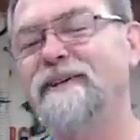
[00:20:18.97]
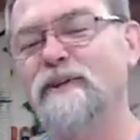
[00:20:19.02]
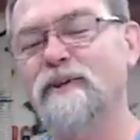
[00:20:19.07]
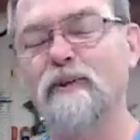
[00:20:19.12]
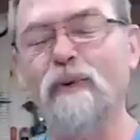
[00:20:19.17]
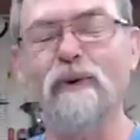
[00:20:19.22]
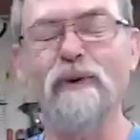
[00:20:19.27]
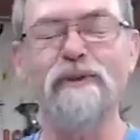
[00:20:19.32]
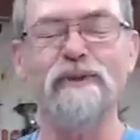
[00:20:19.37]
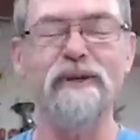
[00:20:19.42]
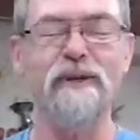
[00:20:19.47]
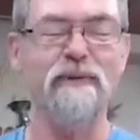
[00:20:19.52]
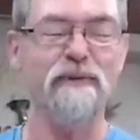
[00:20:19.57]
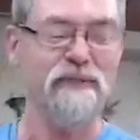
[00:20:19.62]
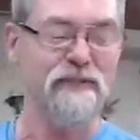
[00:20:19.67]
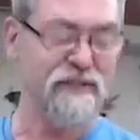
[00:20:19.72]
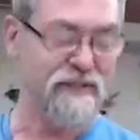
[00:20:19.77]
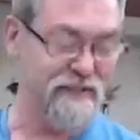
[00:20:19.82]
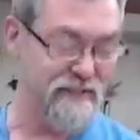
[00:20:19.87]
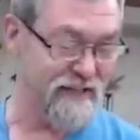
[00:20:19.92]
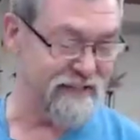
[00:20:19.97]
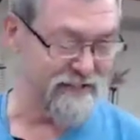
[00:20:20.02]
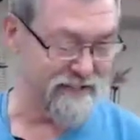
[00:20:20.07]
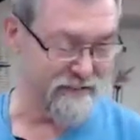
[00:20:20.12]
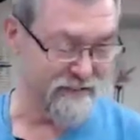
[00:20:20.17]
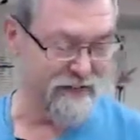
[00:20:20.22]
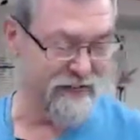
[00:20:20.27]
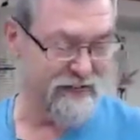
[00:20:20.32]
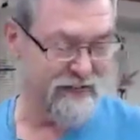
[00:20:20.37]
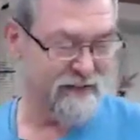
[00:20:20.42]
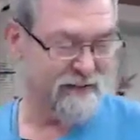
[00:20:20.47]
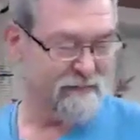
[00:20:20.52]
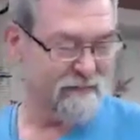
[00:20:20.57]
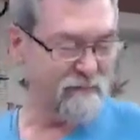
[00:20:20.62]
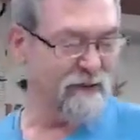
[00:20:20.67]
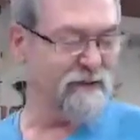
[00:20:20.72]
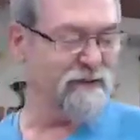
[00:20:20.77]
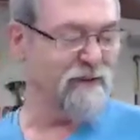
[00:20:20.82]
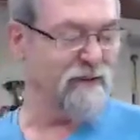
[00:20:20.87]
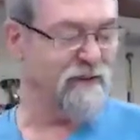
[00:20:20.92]
you're sworn to secrecy. Yes, you are.
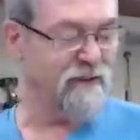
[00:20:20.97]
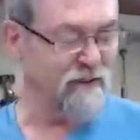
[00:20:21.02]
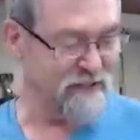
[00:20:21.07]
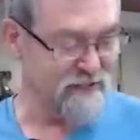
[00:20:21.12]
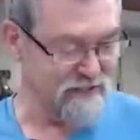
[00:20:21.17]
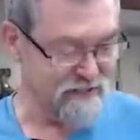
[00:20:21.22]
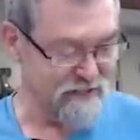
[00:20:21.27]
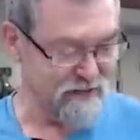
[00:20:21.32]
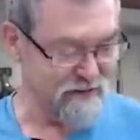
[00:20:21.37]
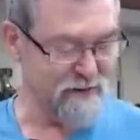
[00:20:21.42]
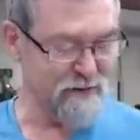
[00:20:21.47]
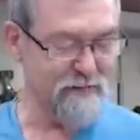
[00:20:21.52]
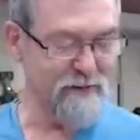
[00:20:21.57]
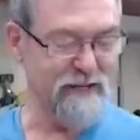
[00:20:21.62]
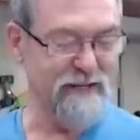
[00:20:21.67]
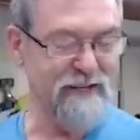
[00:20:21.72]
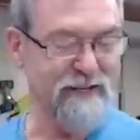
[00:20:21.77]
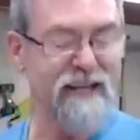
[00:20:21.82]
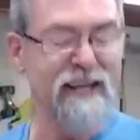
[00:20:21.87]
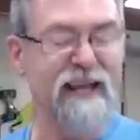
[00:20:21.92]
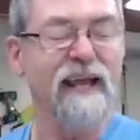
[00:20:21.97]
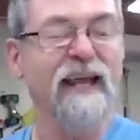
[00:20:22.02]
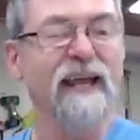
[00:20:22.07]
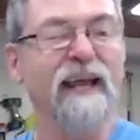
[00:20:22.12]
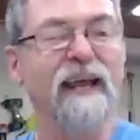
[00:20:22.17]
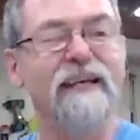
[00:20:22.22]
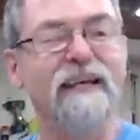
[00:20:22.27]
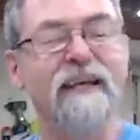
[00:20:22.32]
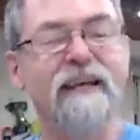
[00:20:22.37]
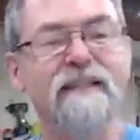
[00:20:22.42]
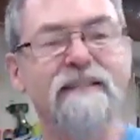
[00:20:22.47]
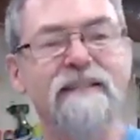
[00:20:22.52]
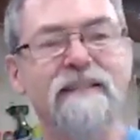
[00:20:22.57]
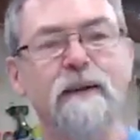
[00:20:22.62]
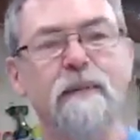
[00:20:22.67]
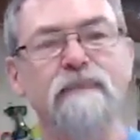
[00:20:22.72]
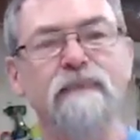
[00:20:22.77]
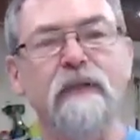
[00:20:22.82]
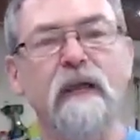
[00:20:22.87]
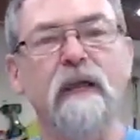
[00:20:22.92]
I'll let you know in a minute. Okay,
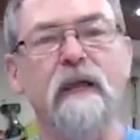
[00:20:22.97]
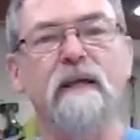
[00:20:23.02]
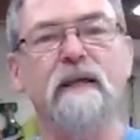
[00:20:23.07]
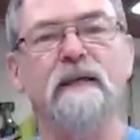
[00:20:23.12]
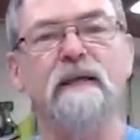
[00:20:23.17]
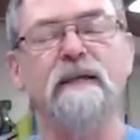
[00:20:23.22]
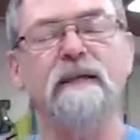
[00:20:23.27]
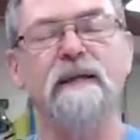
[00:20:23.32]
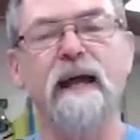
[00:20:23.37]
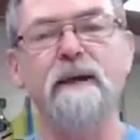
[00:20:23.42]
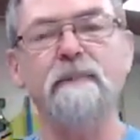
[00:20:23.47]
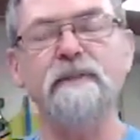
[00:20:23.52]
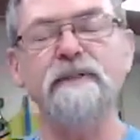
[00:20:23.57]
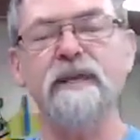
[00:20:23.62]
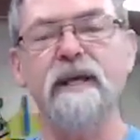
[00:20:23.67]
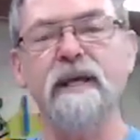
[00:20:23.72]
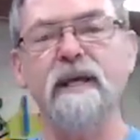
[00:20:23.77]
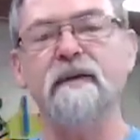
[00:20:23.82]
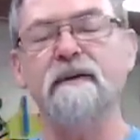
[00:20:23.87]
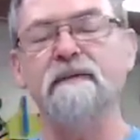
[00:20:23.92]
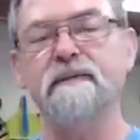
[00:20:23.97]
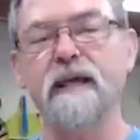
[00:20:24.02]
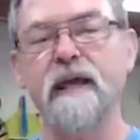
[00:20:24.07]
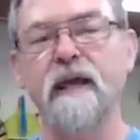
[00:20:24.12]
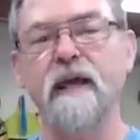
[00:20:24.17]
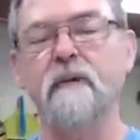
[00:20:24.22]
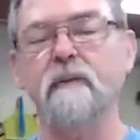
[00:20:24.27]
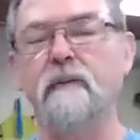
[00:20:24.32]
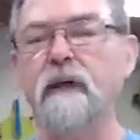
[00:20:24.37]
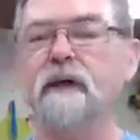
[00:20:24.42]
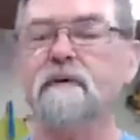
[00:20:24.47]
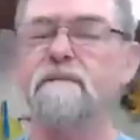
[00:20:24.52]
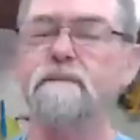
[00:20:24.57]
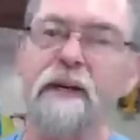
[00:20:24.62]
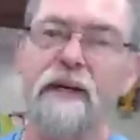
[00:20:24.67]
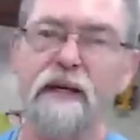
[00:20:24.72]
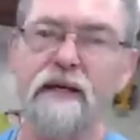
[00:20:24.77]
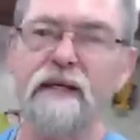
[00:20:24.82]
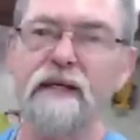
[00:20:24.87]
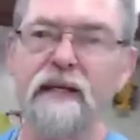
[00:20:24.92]
so Carbatec have
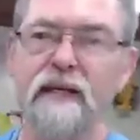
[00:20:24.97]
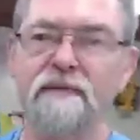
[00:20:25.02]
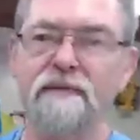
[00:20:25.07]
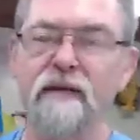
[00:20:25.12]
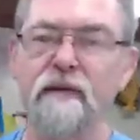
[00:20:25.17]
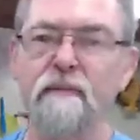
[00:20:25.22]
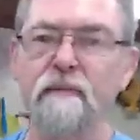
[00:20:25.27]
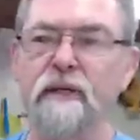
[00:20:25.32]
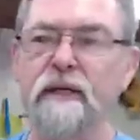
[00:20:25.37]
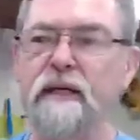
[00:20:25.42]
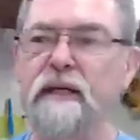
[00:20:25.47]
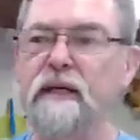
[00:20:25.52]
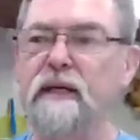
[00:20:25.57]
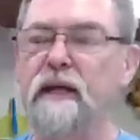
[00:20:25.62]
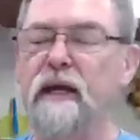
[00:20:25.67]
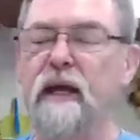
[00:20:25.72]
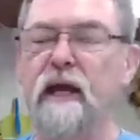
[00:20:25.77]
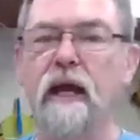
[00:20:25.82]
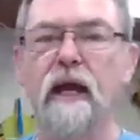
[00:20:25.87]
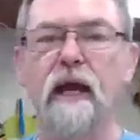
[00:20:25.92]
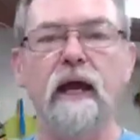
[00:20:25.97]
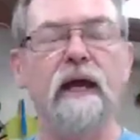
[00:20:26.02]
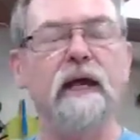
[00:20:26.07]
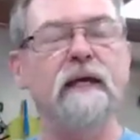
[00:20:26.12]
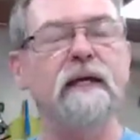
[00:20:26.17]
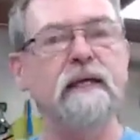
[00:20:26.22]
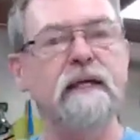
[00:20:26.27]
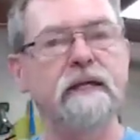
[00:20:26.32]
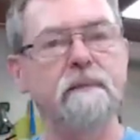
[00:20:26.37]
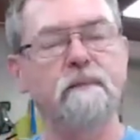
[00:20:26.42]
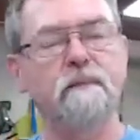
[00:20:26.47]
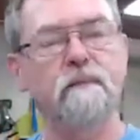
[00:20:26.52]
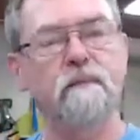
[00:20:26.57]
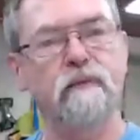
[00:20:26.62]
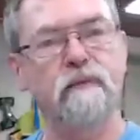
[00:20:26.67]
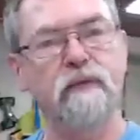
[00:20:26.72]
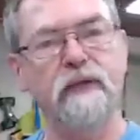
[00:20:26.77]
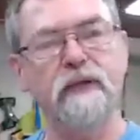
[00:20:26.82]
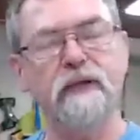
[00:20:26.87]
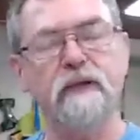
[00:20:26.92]
been giving me a
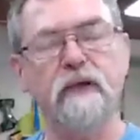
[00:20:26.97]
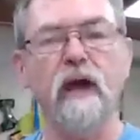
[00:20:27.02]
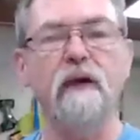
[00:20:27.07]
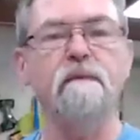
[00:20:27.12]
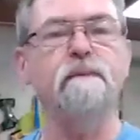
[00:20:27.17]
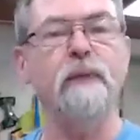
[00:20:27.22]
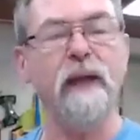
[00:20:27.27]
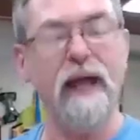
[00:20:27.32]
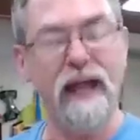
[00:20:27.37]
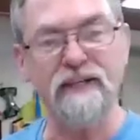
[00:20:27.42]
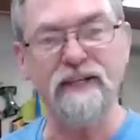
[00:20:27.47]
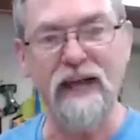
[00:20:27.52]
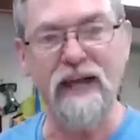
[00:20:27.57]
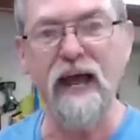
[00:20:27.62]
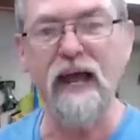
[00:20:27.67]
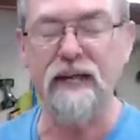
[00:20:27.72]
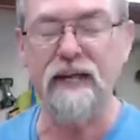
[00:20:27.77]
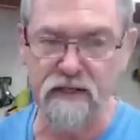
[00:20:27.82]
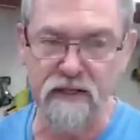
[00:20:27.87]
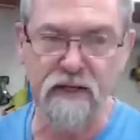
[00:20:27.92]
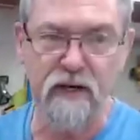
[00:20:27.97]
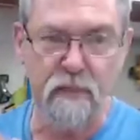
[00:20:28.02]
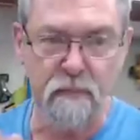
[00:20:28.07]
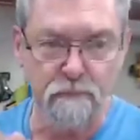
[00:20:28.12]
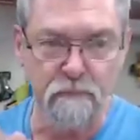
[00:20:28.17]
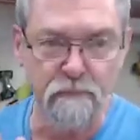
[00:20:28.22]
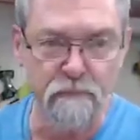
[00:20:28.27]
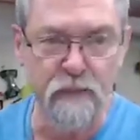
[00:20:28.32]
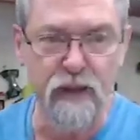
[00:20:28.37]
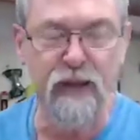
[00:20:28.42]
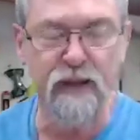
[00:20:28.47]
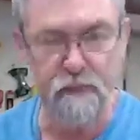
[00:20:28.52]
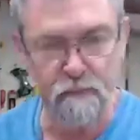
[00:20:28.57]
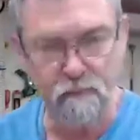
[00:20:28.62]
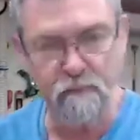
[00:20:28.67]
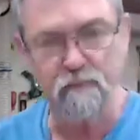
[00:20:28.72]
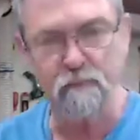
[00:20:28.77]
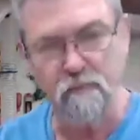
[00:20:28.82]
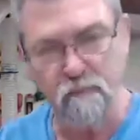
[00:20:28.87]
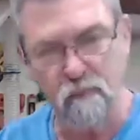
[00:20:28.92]
thing. I've had to ask,
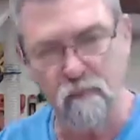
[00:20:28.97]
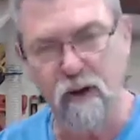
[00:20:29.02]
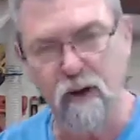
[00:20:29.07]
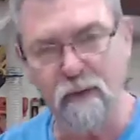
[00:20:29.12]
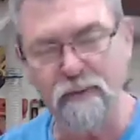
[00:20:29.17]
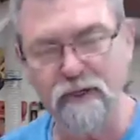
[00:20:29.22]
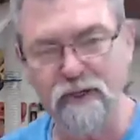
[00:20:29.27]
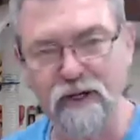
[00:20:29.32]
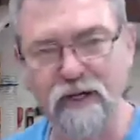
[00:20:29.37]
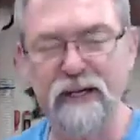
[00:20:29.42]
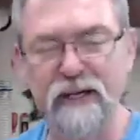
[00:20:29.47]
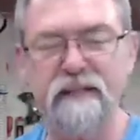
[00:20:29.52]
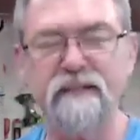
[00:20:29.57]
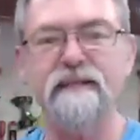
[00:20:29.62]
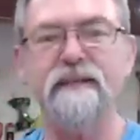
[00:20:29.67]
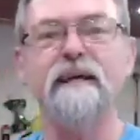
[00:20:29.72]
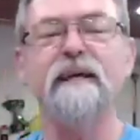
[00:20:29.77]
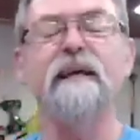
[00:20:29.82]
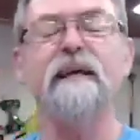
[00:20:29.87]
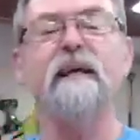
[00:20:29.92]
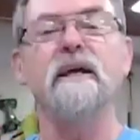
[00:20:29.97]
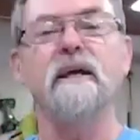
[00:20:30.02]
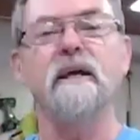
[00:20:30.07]
beg on my knees,